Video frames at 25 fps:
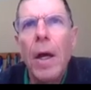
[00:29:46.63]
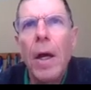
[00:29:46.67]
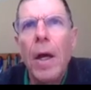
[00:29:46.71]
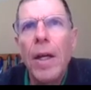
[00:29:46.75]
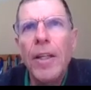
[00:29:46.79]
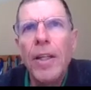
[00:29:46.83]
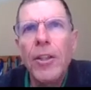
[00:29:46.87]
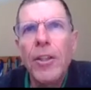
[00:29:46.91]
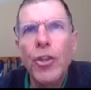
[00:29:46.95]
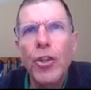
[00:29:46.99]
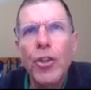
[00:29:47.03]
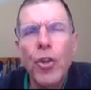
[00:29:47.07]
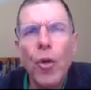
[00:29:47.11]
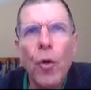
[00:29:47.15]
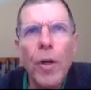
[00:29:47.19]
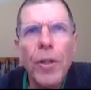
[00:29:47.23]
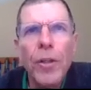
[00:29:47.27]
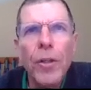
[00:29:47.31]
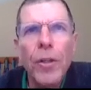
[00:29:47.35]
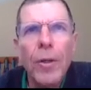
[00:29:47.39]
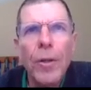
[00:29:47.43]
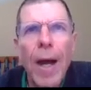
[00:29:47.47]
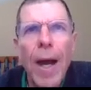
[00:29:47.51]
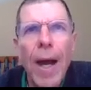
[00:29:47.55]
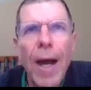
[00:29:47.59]
Enjoy
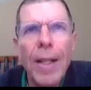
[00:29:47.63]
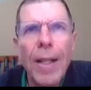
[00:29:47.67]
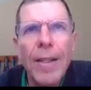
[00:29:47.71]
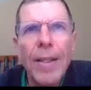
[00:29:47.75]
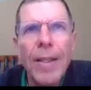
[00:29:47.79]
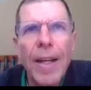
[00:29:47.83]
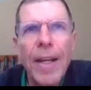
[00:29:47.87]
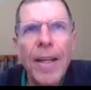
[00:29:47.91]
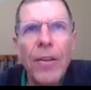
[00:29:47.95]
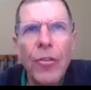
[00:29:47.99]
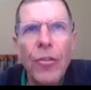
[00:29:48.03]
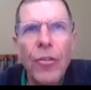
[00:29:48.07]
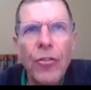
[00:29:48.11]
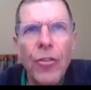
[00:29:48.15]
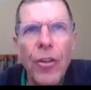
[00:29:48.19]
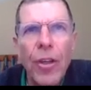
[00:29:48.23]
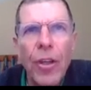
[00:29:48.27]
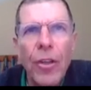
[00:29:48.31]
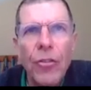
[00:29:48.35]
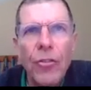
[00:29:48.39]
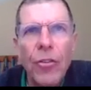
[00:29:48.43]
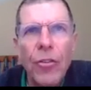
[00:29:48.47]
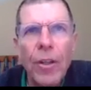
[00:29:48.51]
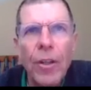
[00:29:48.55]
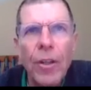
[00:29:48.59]
your holiday
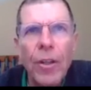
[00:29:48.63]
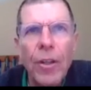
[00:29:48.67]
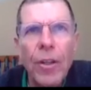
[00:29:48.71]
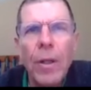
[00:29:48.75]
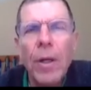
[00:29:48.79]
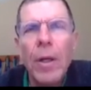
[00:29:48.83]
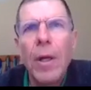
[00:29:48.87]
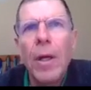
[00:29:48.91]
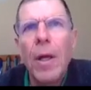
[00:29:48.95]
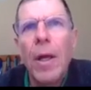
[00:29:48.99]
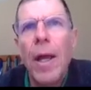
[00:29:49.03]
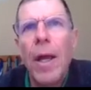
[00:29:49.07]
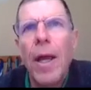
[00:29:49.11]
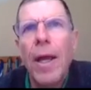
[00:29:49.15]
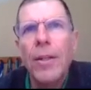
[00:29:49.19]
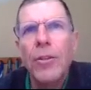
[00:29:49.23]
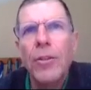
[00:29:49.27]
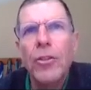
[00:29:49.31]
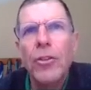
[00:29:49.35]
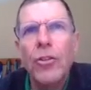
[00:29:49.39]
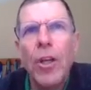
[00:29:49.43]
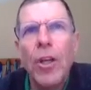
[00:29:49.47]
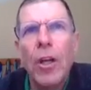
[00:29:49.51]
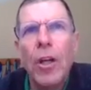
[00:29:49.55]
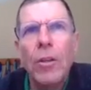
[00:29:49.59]
season.
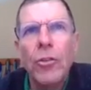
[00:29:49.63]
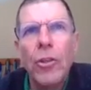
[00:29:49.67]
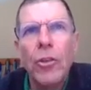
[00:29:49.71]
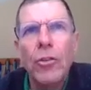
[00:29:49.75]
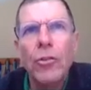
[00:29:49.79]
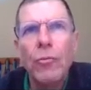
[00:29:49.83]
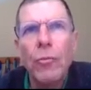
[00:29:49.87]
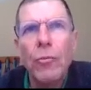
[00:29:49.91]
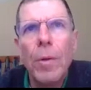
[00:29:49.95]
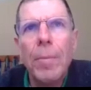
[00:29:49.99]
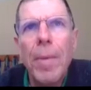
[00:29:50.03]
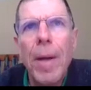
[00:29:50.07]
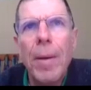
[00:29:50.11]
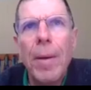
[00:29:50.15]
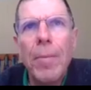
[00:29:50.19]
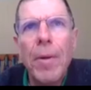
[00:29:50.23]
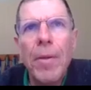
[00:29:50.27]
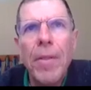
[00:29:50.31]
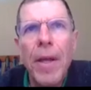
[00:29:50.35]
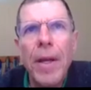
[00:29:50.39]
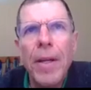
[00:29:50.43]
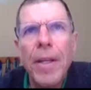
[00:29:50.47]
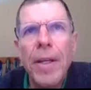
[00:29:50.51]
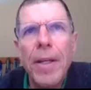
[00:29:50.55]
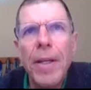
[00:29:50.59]
And just
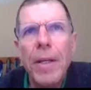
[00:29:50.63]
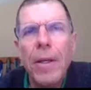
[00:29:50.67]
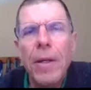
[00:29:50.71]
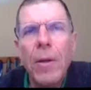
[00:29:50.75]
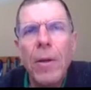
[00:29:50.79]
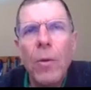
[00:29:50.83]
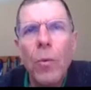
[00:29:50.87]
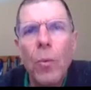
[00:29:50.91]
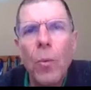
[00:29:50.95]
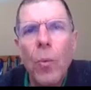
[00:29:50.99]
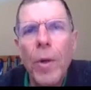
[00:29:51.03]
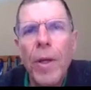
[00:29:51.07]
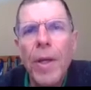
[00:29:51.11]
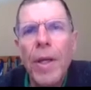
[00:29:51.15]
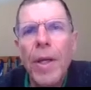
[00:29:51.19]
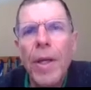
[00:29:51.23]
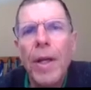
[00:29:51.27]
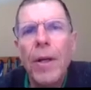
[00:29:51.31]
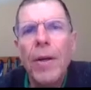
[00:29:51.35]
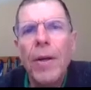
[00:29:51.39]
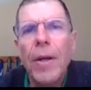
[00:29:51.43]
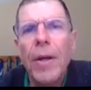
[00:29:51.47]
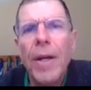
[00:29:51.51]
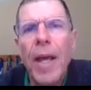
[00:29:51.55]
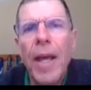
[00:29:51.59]
remember that we
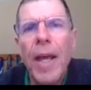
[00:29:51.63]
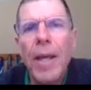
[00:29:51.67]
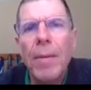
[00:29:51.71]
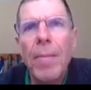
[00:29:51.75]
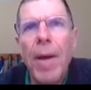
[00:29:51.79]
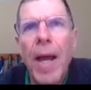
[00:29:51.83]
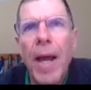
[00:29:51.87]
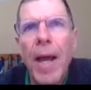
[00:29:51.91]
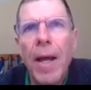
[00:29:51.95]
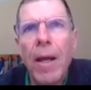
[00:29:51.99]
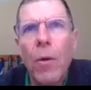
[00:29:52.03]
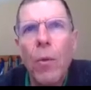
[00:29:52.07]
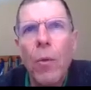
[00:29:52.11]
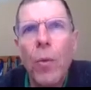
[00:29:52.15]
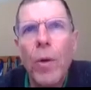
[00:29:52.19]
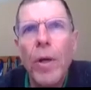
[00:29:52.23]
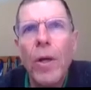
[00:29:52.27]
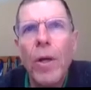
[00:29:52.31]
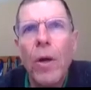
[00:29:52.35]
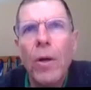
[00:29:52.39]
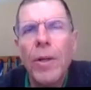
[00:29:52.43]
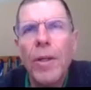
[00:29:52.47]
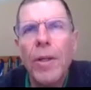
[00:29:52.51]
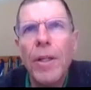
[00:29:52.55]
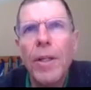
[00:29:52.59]
here at AMAC,
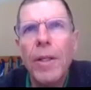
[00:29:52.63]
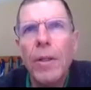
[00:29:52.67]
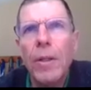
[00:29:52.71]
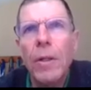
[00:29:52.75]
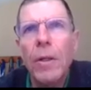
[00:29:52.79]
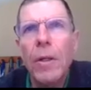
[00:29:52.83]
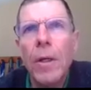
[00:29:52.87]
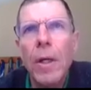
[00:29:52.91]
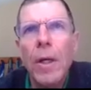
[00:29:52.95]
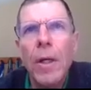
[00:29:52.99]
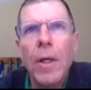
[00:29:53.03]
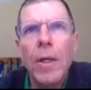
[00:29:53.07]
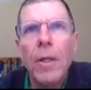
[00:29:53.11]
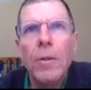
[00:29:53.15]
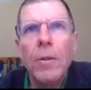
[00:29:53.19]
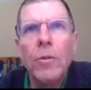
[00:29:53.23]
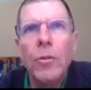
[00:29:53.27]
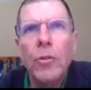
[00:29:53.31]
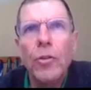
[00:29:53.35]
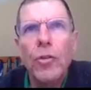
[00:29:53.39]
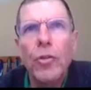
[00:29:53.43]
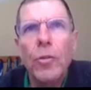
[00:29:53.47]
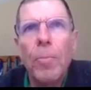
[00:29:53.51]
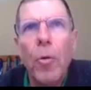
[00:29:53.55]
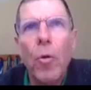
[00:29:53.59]
we are here
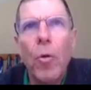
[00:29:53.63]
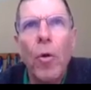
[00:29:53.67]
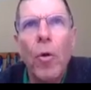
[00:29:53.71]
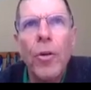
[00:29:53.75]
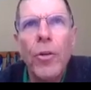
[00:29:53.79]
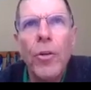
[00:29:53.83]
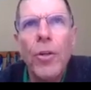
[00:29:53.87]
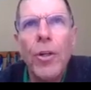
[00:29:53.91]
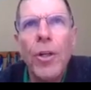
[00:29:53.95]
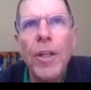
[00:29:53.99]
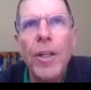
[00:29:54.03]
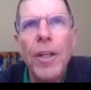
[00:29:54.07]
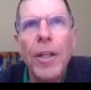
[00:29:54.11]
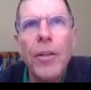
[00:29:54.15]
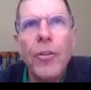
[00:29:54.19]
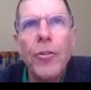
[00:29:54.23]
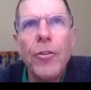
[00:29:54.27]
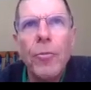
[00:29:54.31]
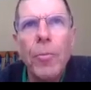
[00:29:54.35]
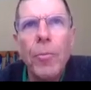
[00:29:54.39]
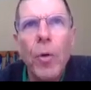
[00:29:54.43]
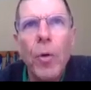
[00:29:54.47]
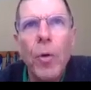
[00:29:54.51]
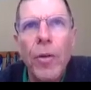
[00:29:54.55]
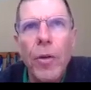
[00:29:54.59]
to support your
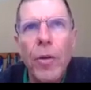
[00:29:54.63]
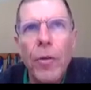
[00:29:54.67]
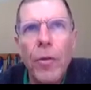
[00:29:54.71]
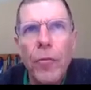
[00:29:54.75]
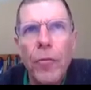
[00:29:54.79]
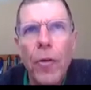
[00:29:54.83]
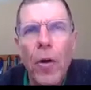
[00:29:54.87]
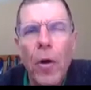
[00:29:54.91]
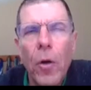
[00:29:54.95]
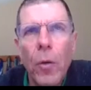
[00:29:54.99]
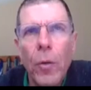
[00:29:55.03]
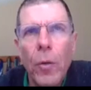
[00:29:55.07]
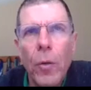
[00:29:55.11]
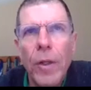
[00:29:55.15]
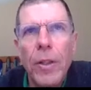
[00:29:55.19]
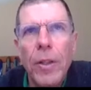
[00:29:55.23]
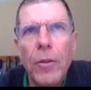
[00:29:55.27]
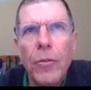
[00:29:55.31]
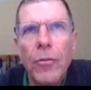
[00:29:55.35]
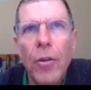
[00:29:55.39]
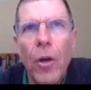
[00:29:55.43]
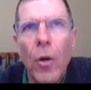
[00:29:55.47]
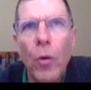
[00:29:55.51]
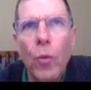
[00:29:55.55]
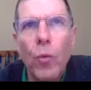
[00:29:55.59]
needs moving
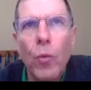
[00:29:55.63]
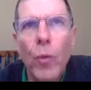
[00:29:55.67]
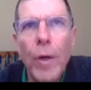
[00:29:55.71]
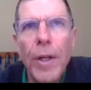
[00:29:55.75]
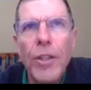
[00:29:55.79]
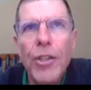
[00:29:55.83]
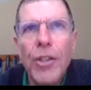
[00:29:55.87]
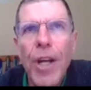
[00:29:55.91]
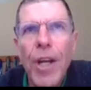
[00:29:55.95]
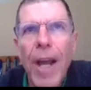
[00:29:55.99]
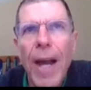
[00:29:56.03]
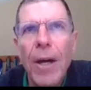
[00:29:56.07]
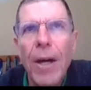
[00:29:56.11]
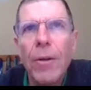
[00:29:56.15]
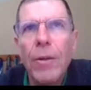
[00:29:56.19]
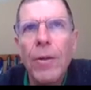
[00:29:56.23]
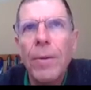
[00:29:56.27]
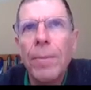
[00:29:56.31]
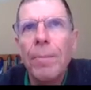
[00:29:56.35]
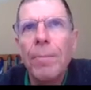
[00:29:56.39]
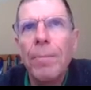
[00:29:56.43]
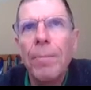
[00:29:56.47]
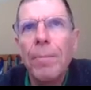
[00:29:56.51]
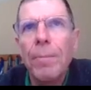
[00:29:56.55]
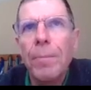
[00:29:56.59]
forward. So reach
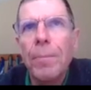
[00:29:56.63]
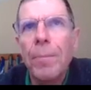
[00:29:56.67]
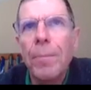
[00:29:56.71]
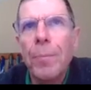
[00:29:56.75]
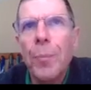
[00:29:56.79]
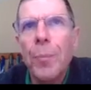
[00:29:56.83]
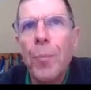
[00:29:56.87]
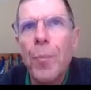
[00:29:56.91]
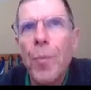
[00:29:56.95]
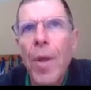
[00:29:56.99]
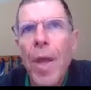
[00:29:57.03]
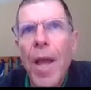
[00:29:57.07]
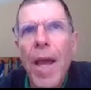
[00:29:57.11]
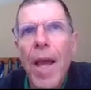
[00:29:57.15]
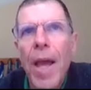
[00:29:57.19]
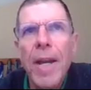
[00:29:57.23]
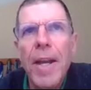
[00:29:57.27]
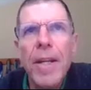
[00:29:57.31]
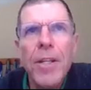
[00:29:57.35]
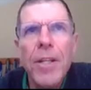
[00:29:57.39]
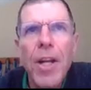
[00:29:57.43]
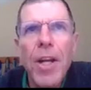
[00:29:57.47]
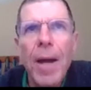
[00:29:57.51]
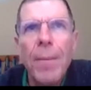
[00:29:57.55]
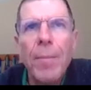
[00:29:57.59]
out
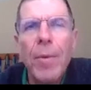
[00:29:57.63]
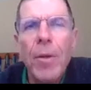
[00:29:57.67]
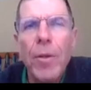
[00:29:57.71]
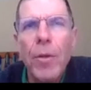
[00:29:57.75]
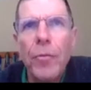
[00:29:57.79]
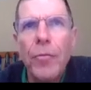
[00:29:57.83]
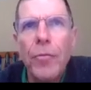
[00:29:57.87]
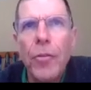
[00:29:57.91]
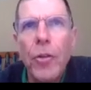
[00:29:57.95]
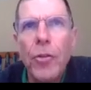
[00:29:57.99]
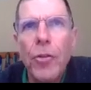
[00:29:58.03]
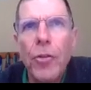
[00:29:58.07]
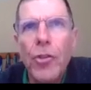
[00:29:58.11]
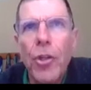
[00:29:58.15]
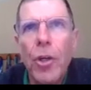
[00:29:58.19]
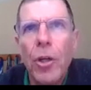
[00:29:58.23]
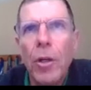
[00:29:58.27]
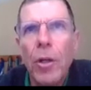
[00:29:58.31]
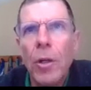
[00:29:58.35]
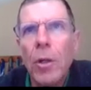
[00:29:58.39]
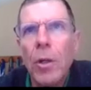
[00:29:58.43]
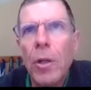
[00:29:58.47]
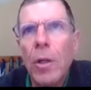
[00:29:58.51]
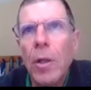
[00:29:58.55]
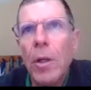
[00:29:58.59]
anytime in the
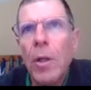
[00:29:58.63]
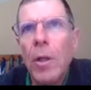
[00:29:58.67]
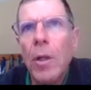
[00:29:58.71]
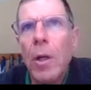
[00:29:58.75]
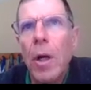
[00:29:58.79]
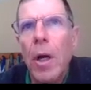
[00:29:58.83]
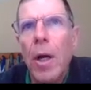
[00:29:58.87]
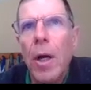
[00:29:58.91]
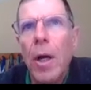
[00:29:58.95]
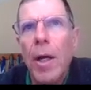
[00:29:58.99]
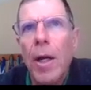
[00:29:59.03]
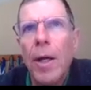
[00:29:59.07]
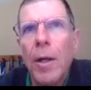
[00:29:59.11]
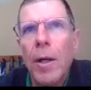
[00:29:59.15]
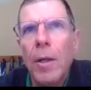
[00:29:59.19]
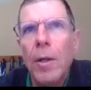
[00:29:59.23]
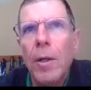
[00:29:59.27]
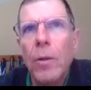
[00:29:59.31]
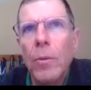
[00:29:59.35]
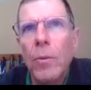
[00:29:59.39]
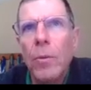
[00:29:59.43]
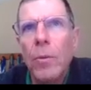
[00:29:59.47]
future uh,